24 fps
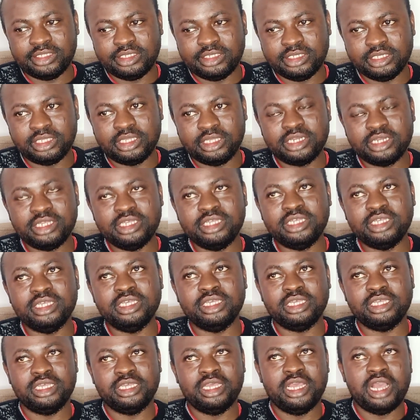
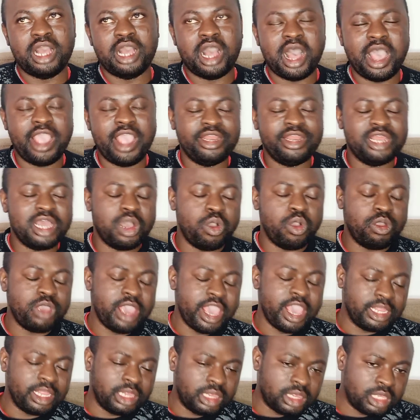degree, either
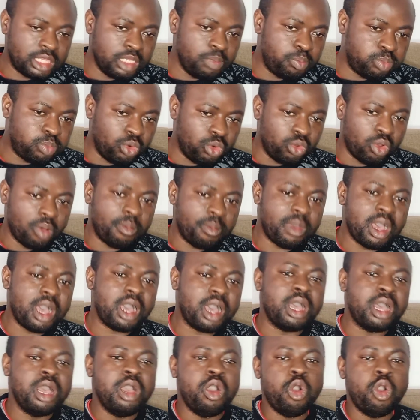a
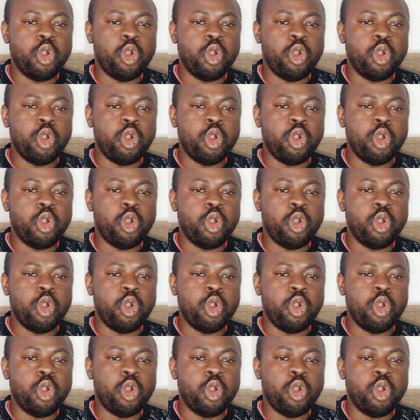diploma